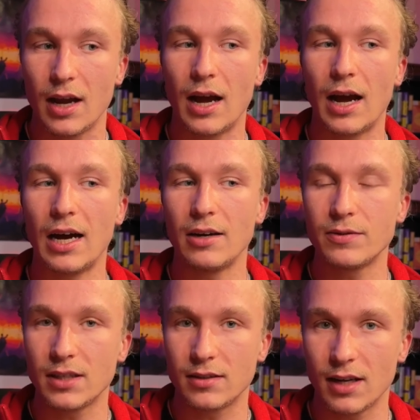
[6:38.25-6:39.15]

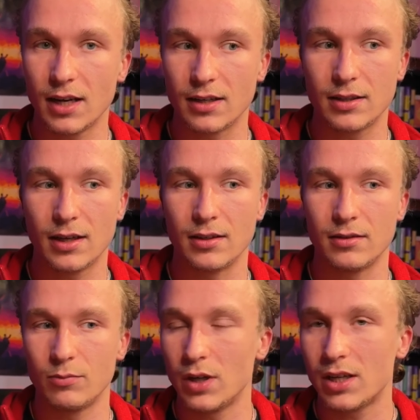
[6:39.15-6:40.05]
After that, and
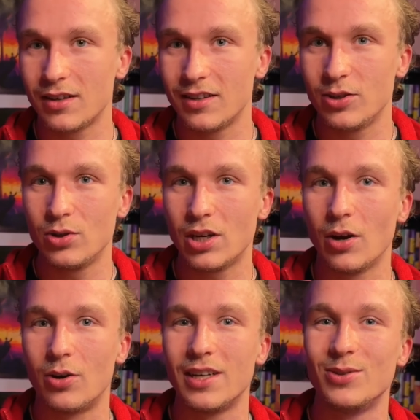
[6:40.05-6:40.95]
we usually
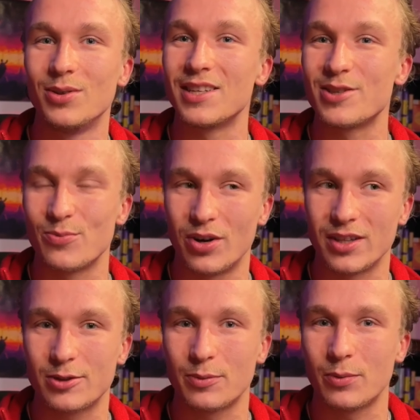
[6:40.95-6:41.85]
only do this
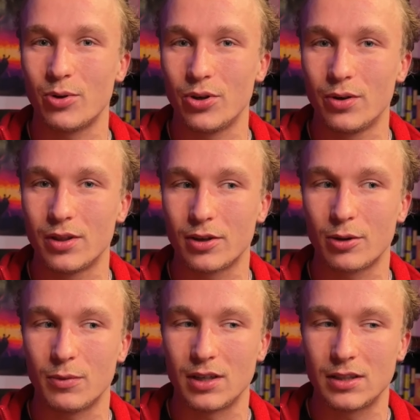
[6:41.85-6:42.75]
once when we're new in the
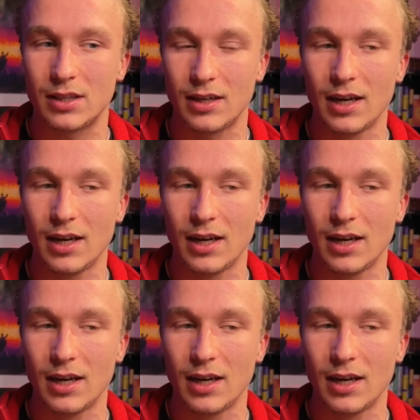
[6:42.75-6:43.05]
community,